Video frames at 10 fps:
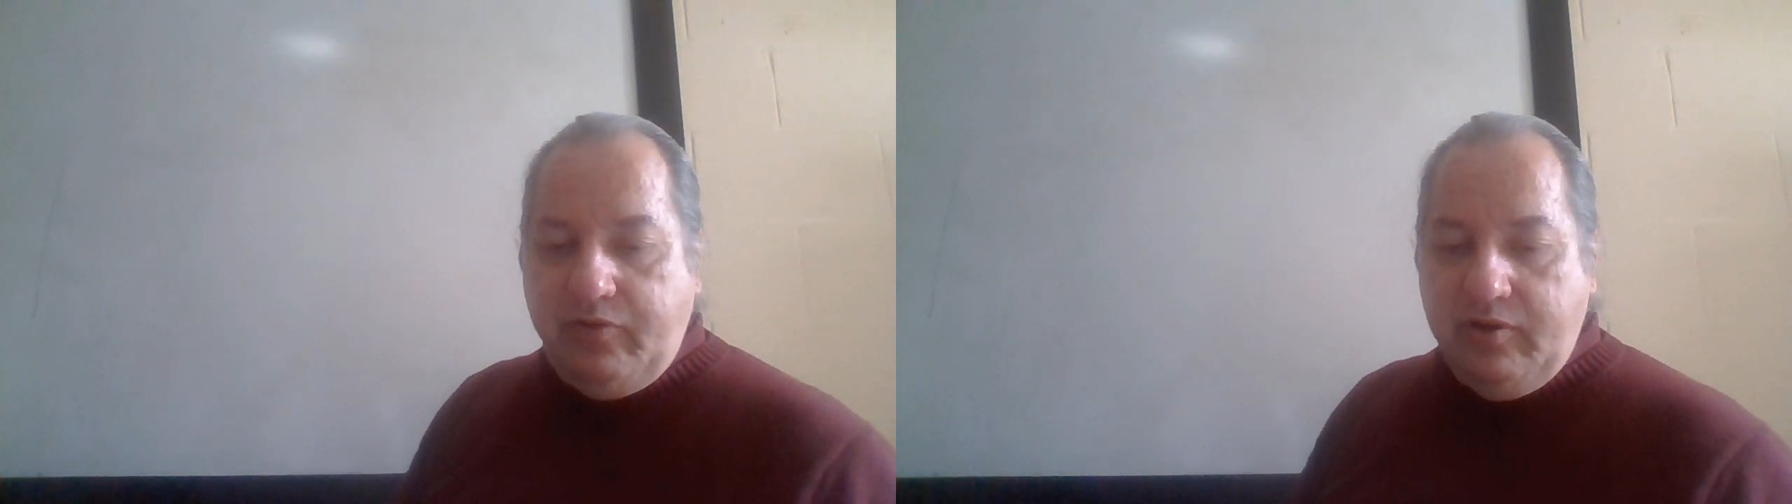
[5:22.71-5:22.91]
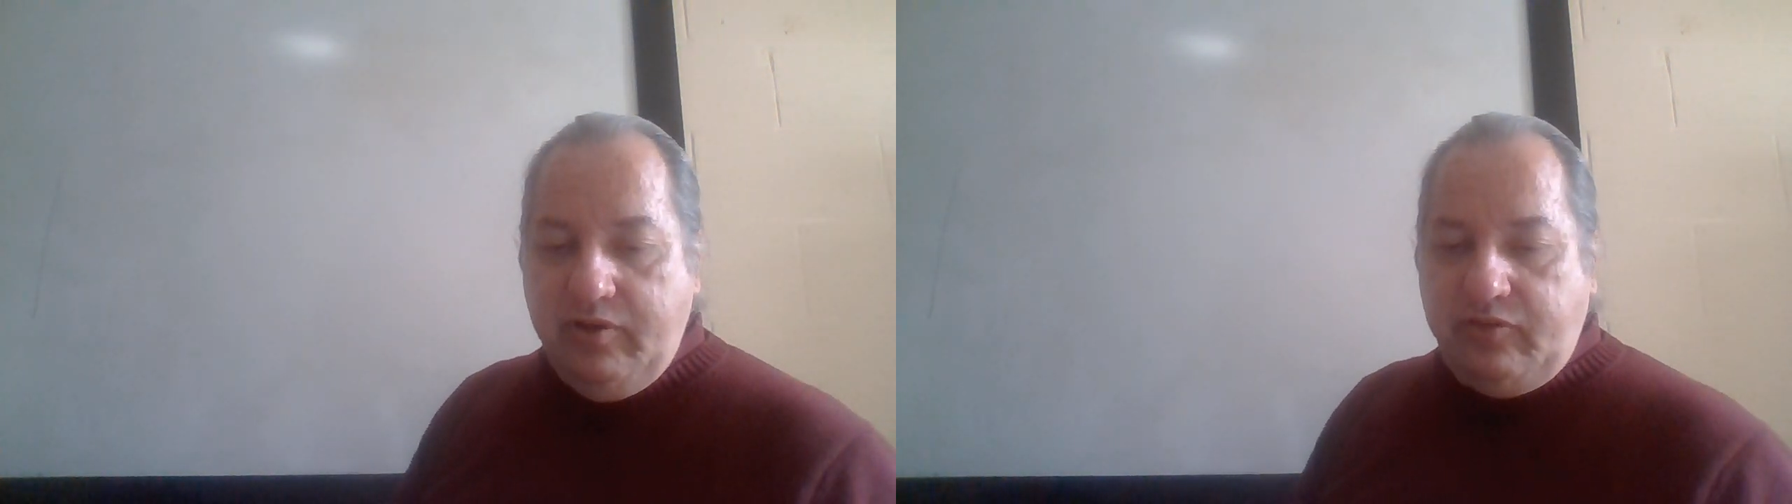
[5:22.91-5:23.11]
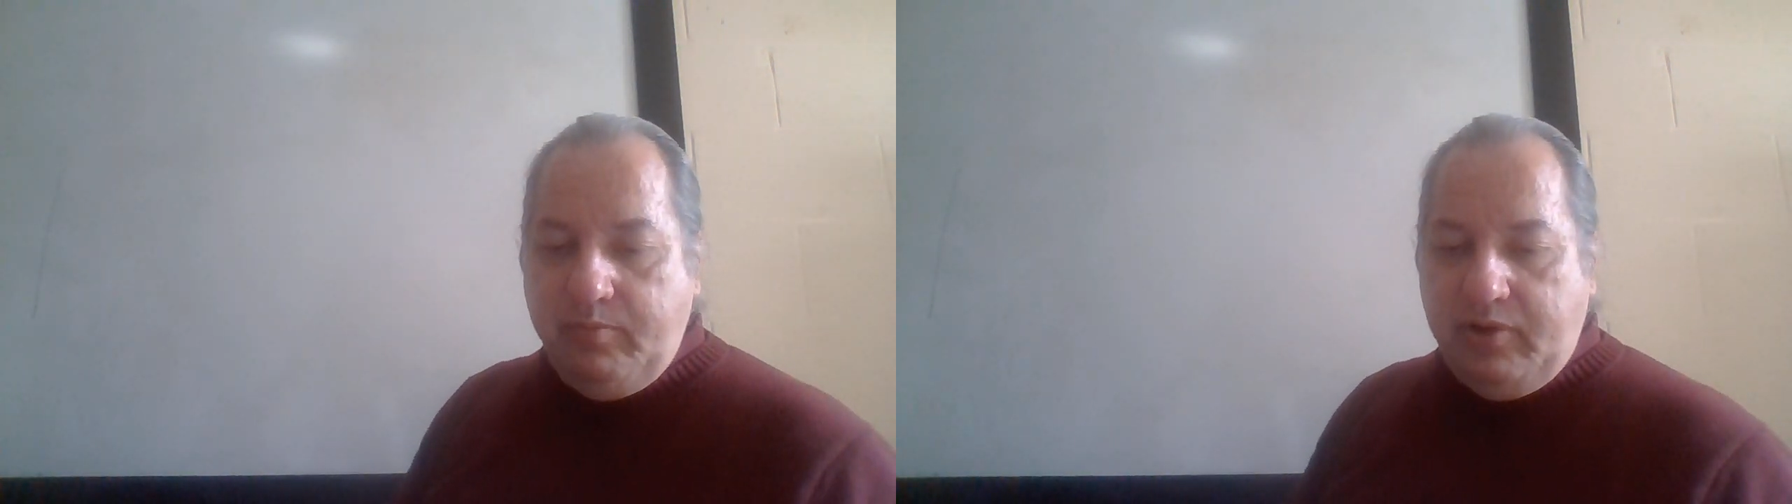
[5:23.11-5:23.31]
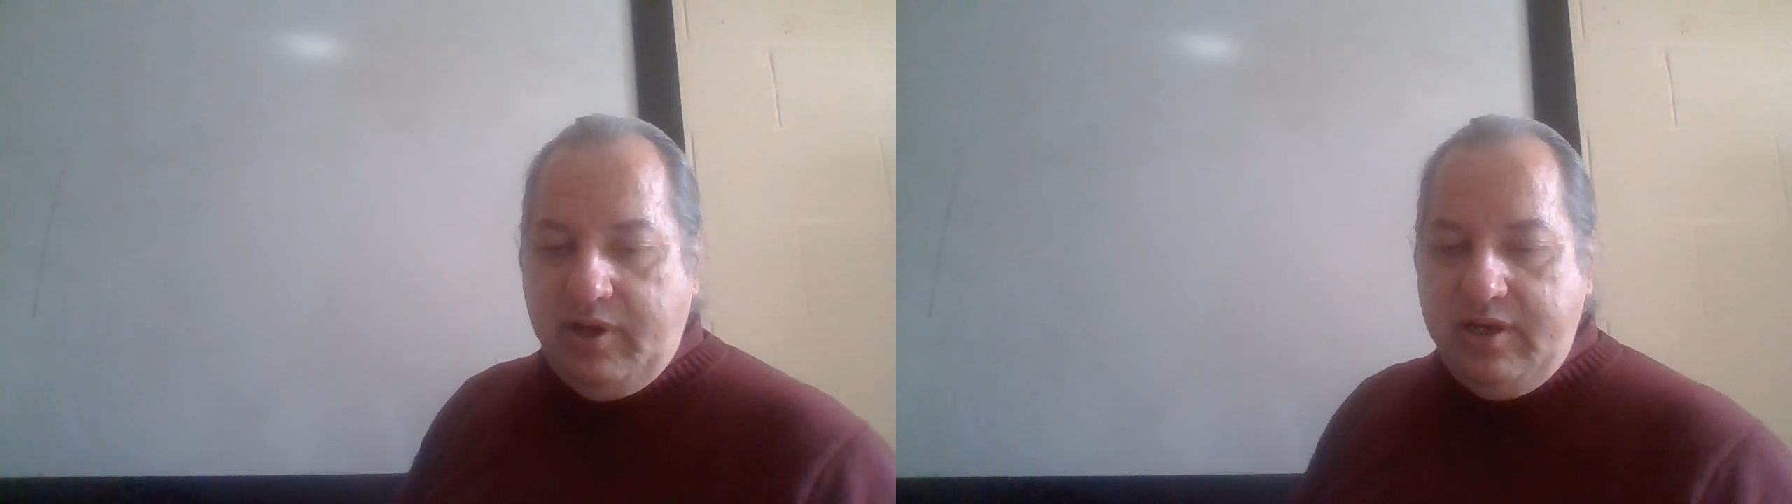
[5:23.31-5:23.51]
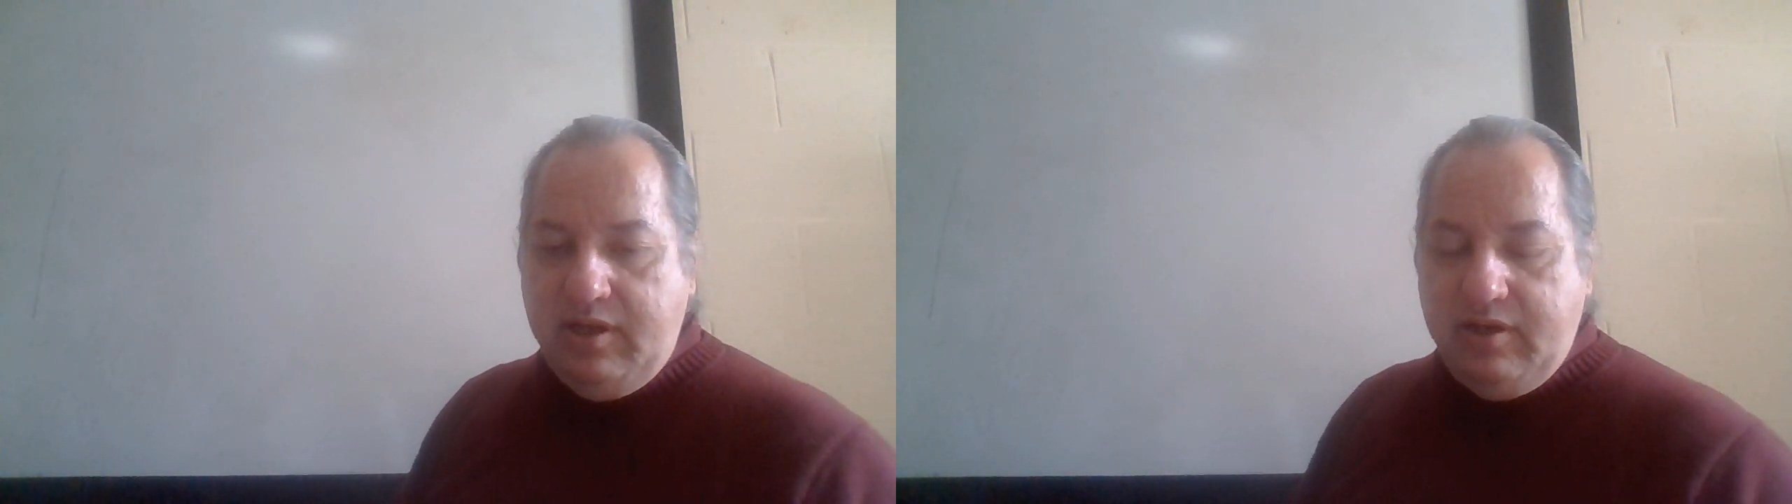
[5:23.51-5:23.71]
fairly simple
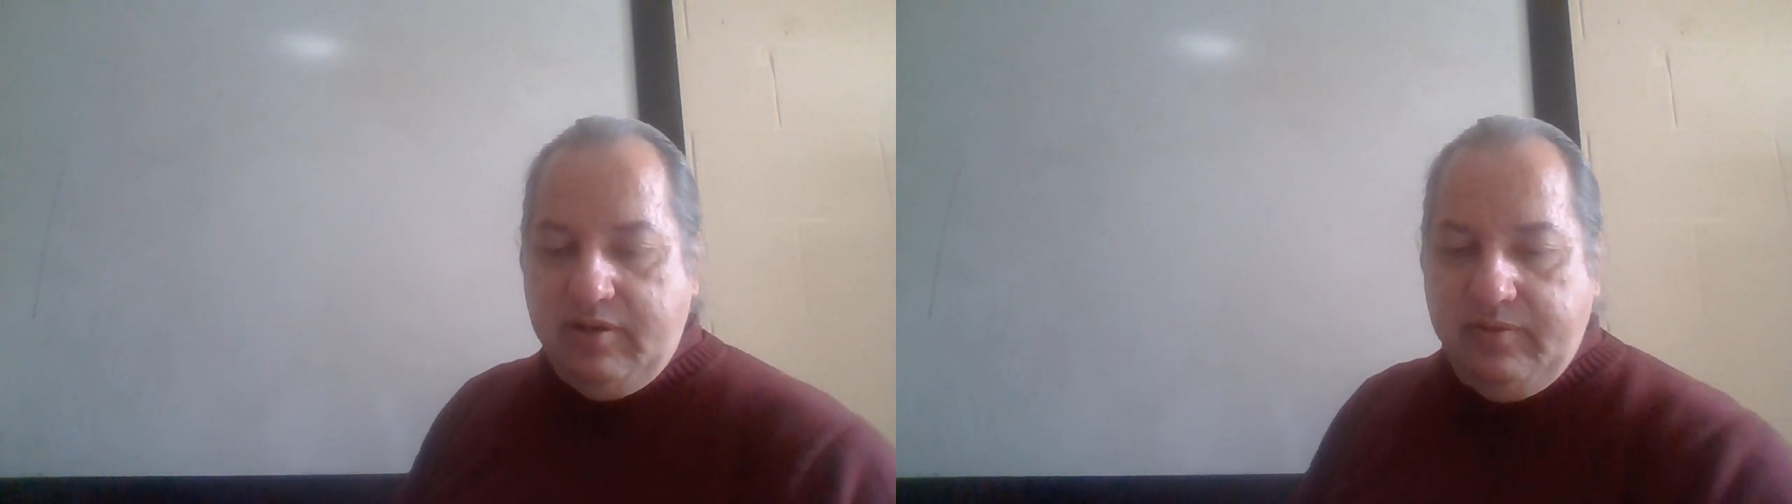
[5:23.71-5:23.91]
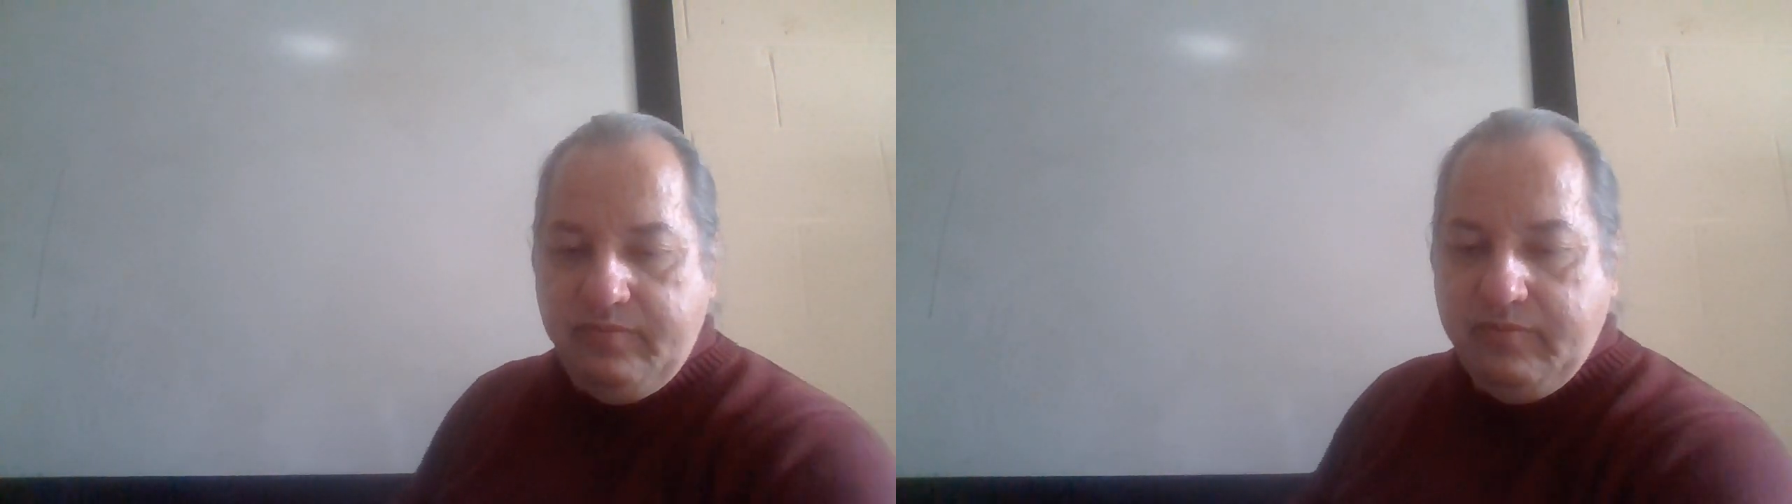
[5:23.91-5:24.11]
idea.